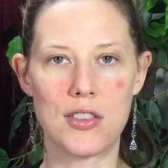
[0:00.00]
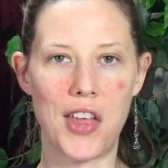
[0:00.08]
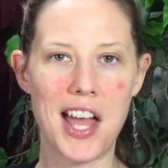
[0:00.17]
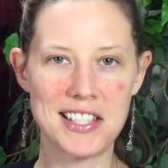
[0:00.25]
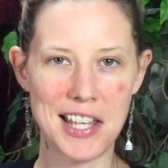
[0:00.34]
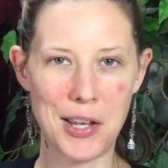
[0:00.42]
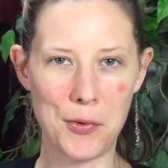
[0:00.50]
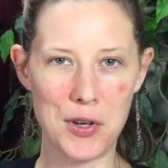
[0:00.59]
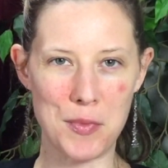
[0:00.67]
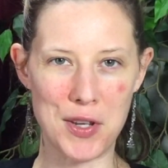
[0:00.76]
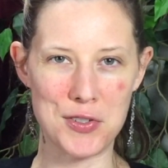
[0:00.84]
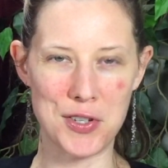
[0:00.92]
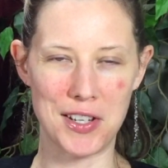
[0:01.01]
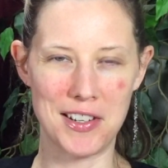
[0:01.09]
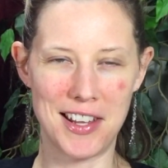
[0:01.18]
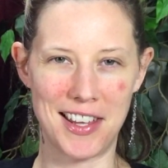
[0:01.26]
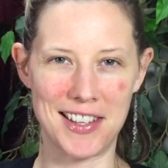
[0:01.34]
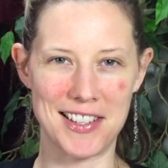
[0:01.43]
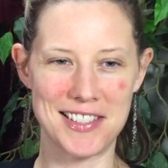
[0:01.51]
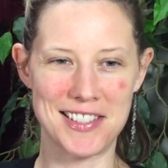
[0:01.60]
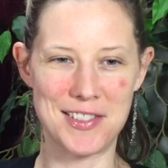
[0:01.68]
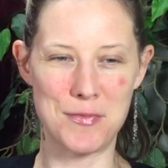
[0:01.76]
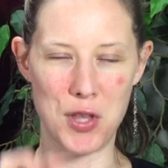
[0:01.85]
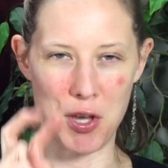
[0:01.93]
The last thing I want to mention
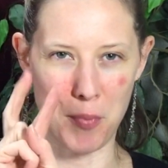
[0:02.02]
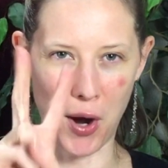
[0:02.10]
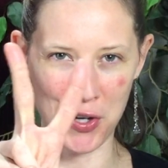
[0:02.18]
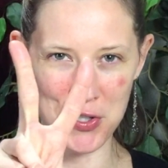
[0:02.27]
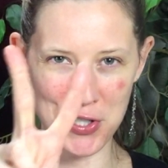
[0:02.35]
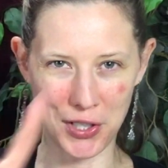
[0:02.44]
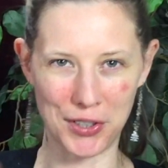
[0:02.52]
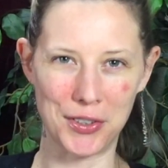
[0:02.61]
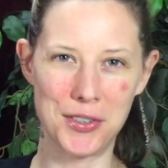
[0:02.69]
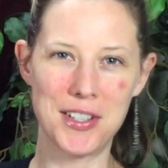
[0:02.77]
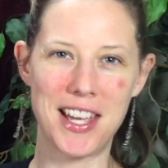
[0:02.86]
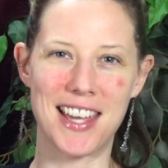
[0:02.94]
is the part 2,